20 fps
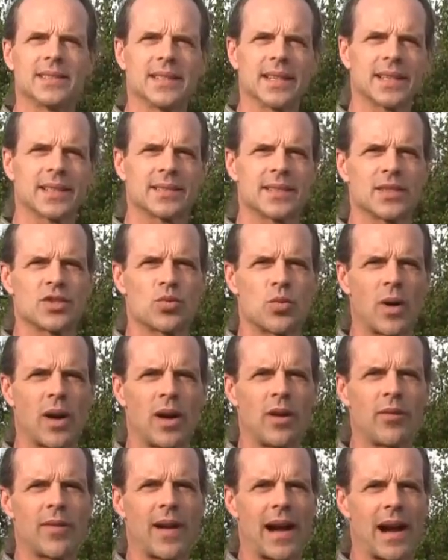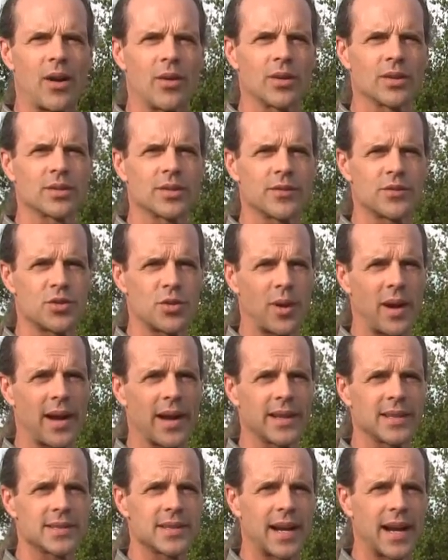six to 12 hours of
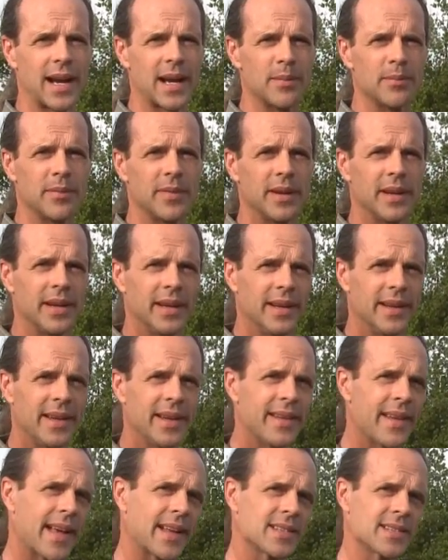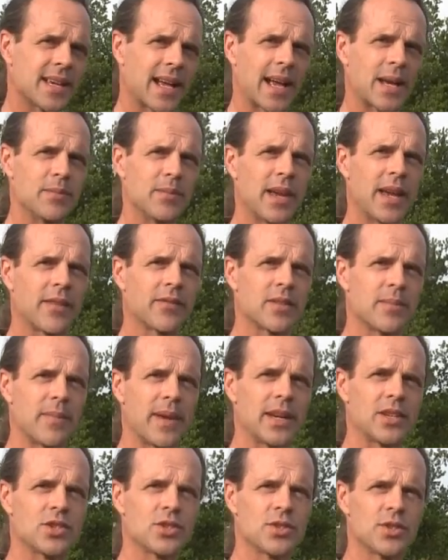drying time. And in that time, you have to
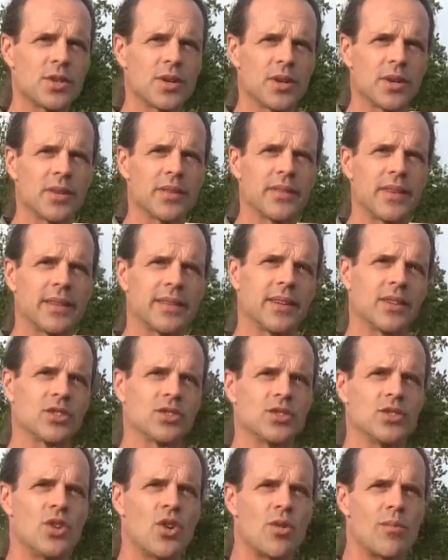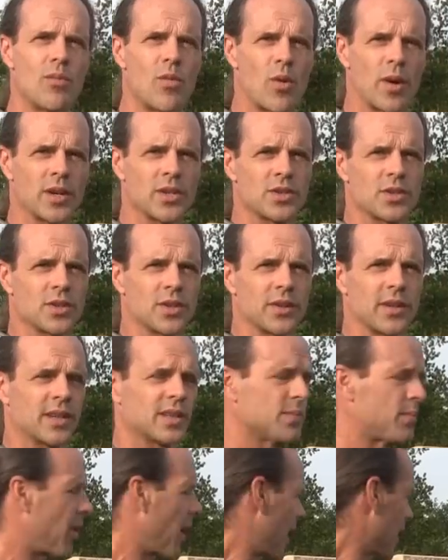make sure that there's no moisture
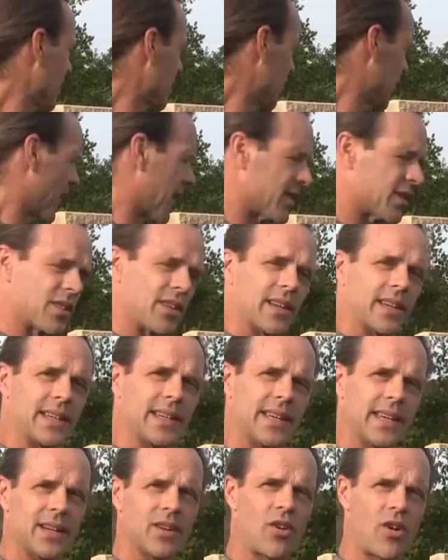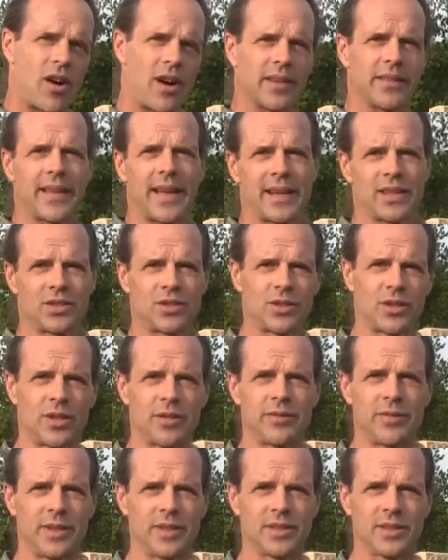that's possible that's gonna get on that
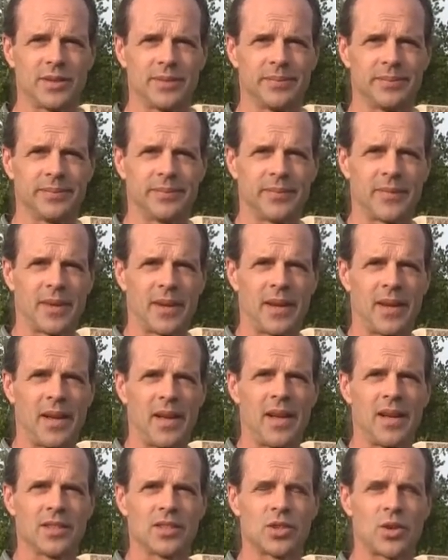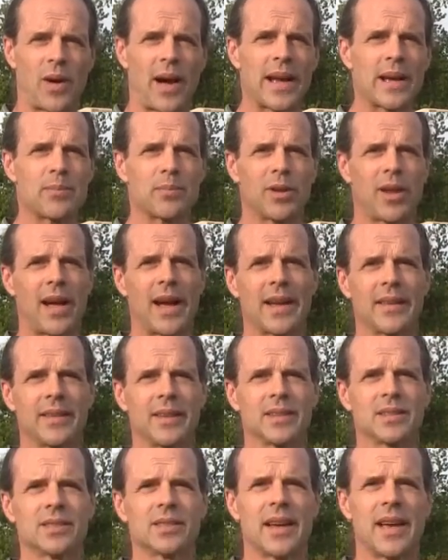surface. So I apply
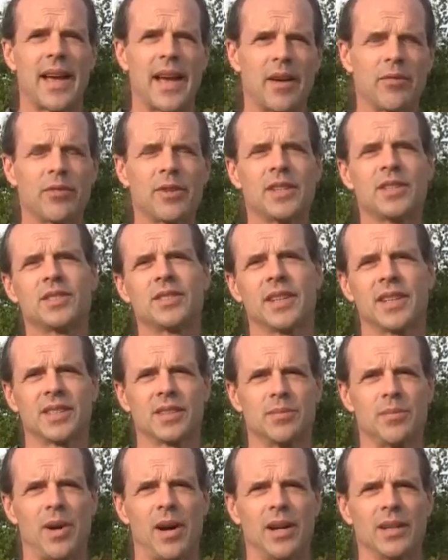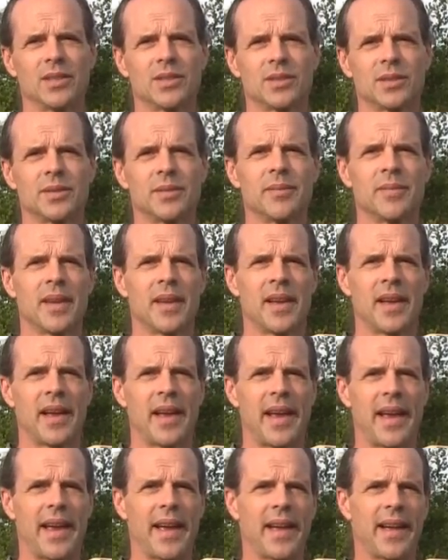this every six months
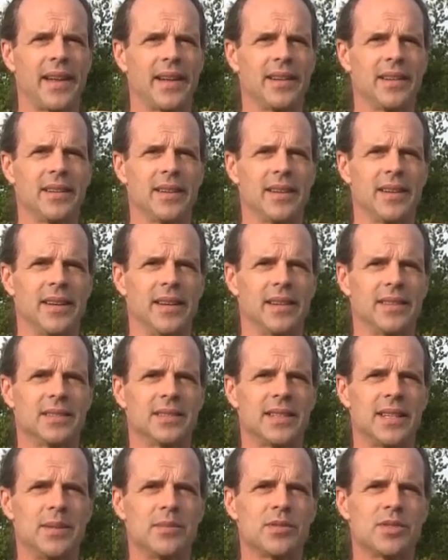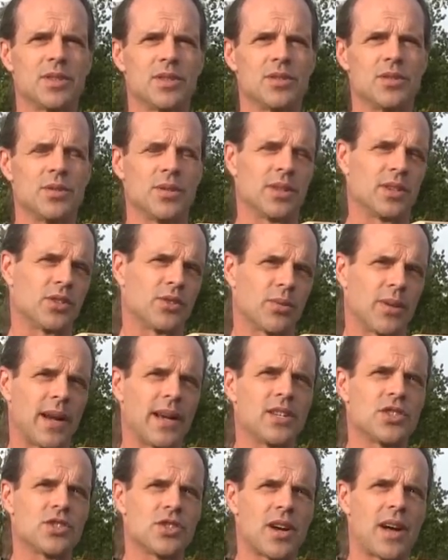and it seems to do a
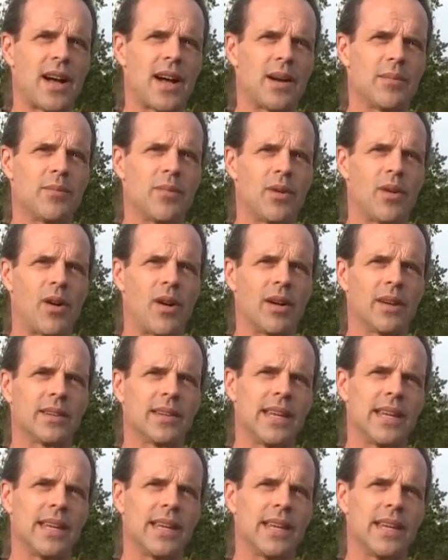great job on